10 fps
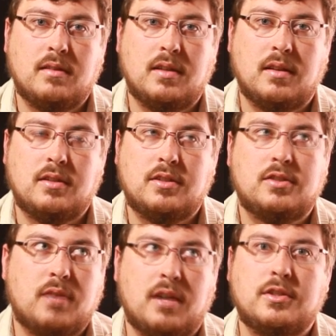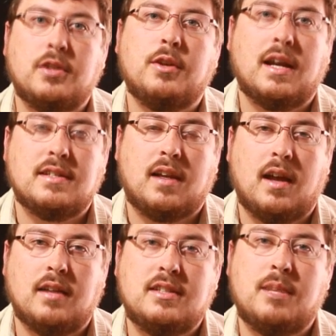to kind of show you guys the
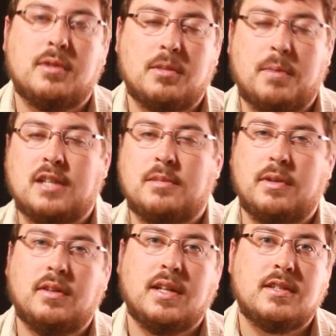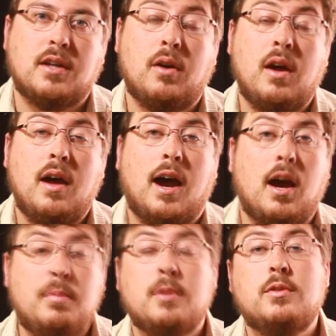concept and the possibility. So I
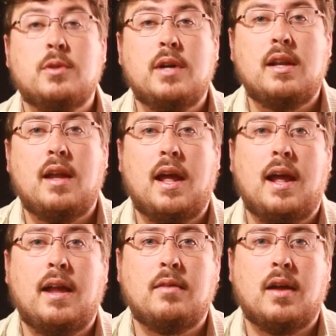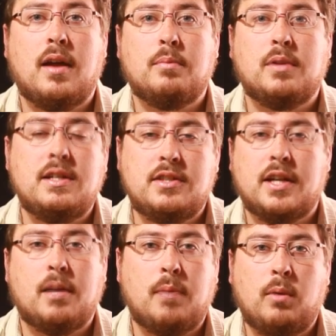hope you enjoy it, and uh, please
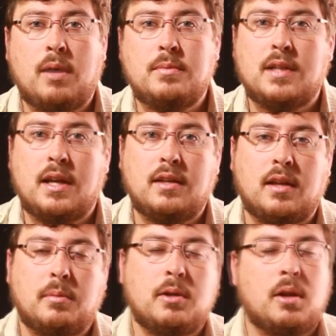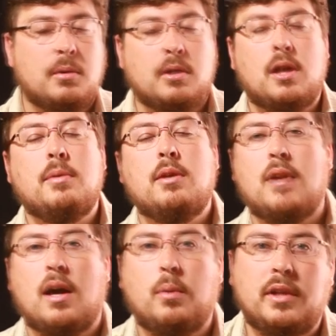check out my website,
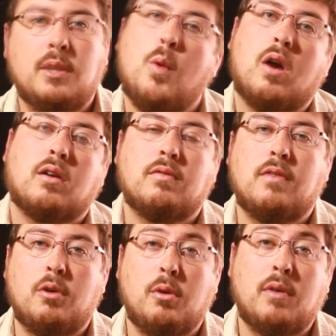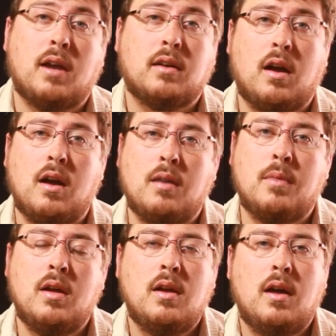
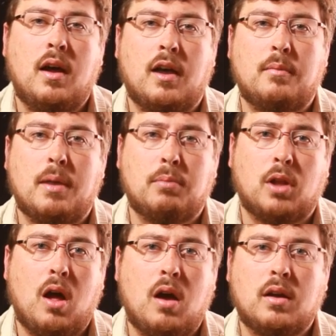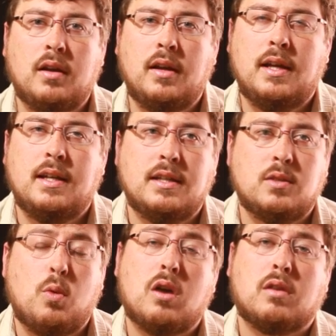www.williamwalkerphoto.com. Uh, my blog
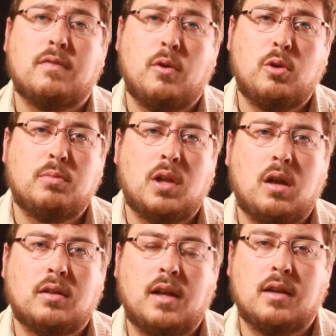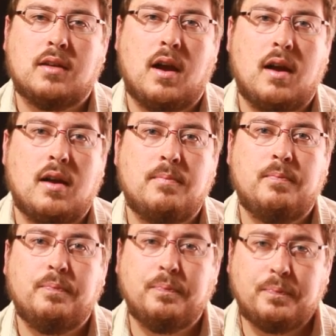is
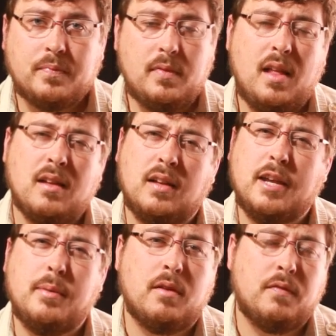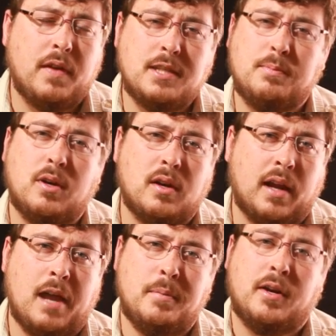walkerphotoblog.com. Like me on Facebook,
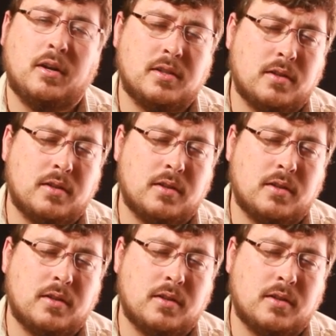add me to your